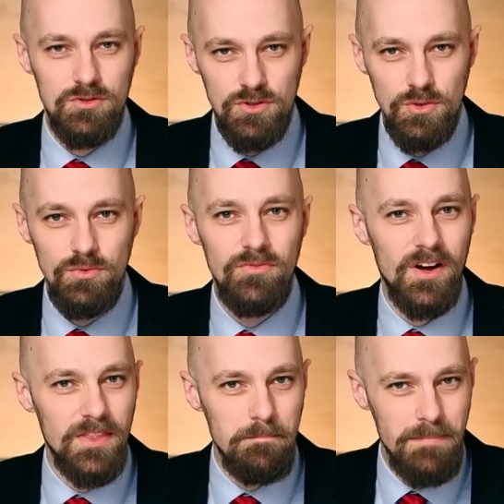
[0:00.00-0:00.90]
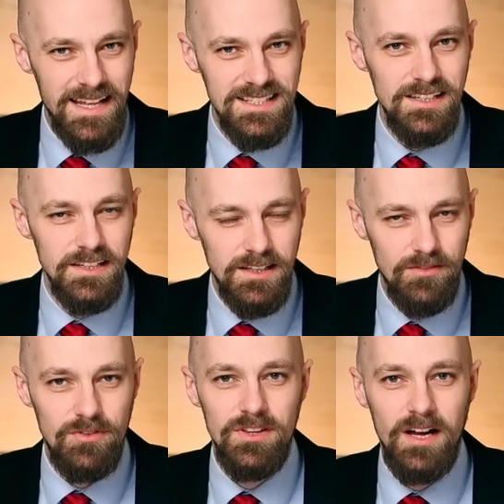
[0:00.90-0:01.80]
two fundamentally
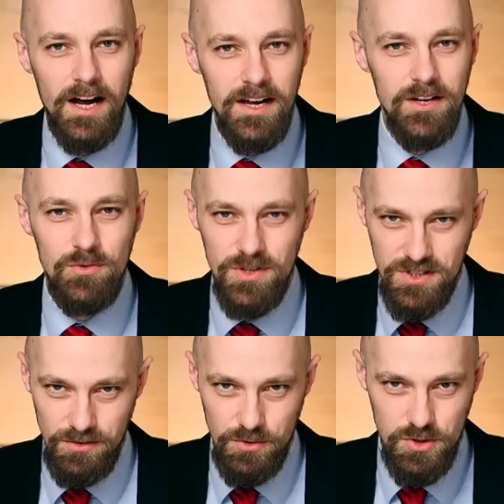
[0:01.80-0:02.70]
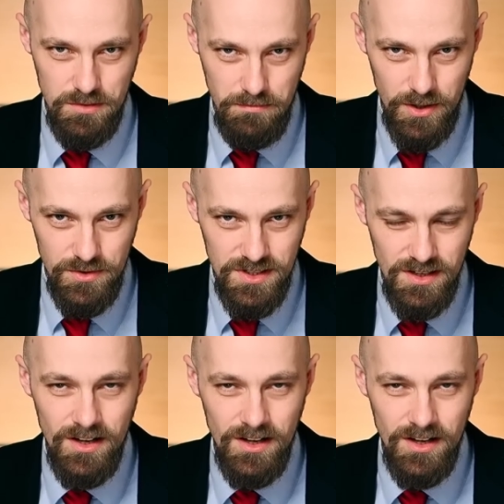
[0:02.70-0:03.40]
different high-resolution modes.